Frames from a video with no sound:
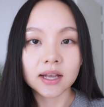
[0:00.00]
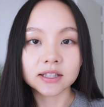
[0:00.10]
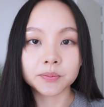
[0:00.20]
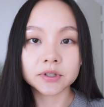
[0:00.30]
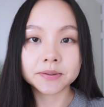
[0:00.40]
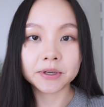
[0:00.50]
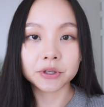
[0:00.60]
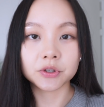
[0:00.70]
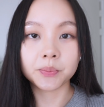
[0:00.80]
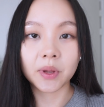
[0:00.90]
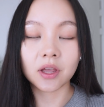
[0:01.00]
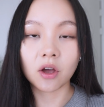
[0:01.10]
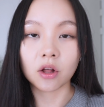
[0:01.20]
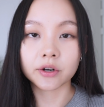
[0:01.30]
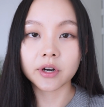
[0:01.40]
It's supposed to be a nude pink
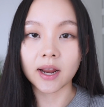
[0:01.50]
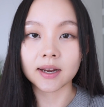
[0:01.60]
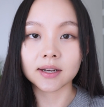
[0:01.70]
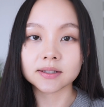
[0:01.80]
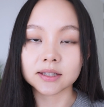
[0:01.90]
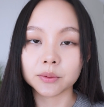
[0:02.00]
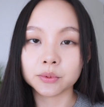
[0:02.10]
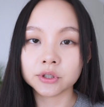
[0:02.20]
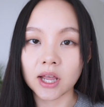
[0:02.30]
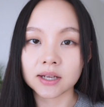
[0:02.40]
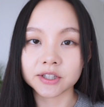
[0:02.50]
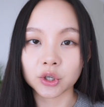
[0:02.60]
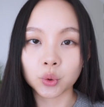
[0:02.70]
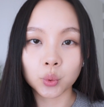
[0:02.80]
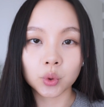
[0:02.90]
color and it's labeled as a
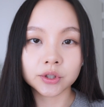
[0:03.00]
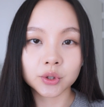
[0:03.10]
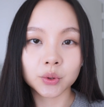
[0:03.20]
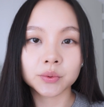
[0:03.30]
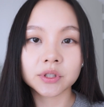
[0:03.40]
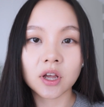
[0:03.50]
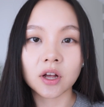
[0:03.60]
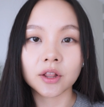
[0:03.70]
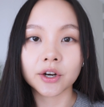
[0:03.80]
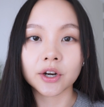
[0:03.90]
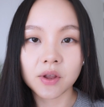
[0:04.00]
cool toned color.